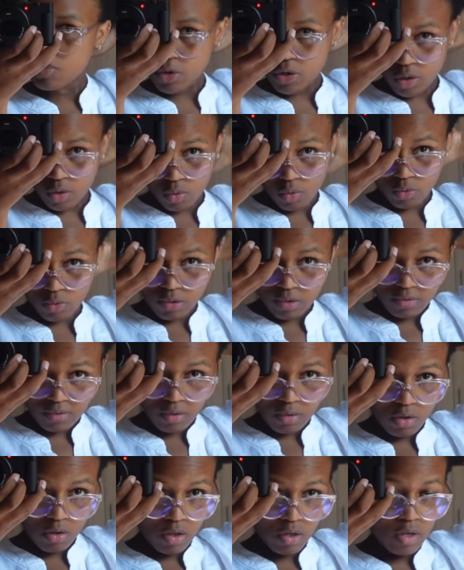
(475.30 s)
I'm gonna go to a
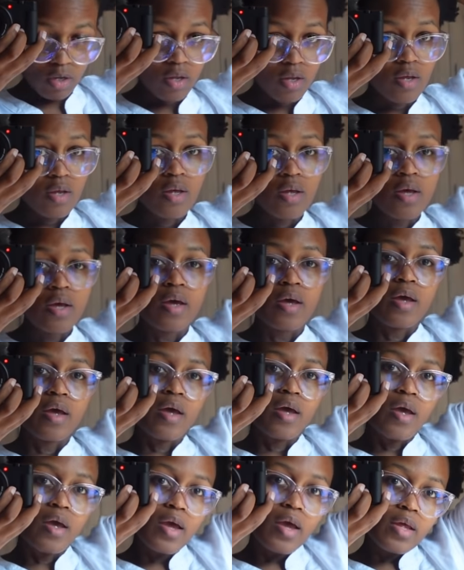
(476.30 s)
salon
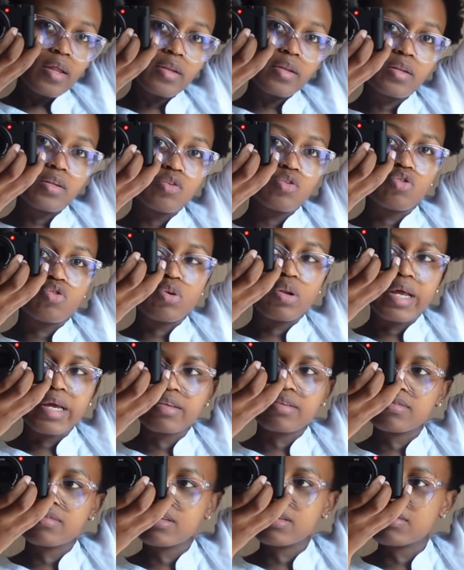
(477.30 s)
and do
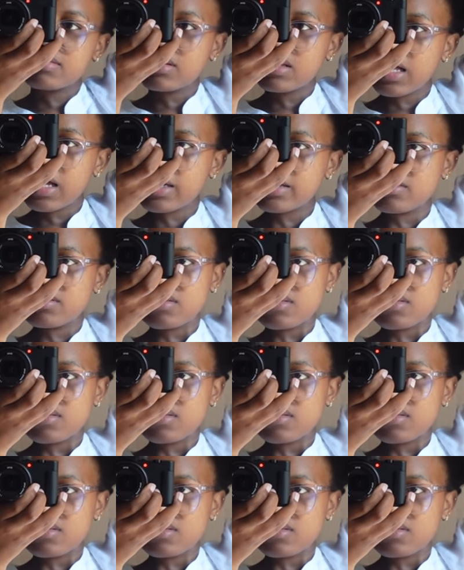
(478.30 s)
like six lines